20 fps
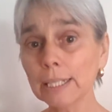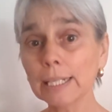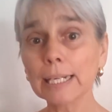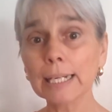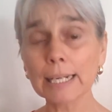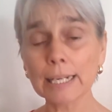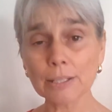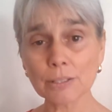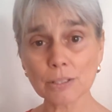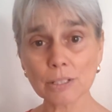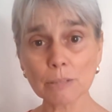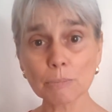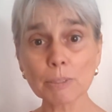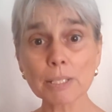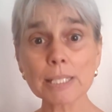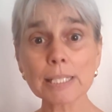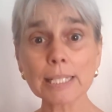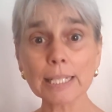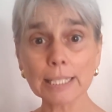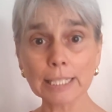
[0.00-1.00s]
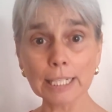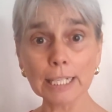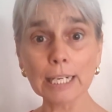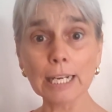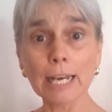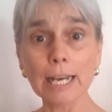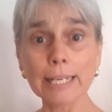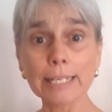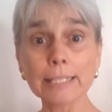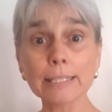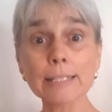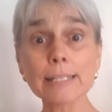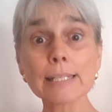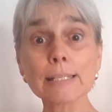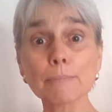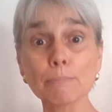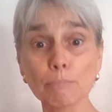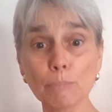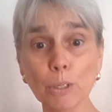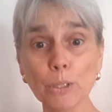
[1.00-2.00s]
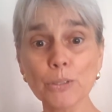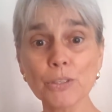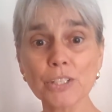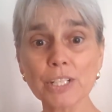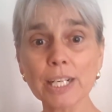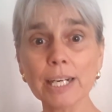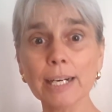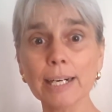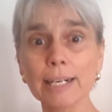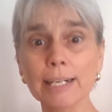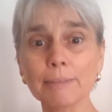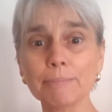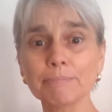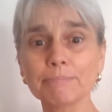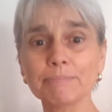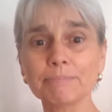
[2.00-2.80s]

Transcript: customers and clients most are.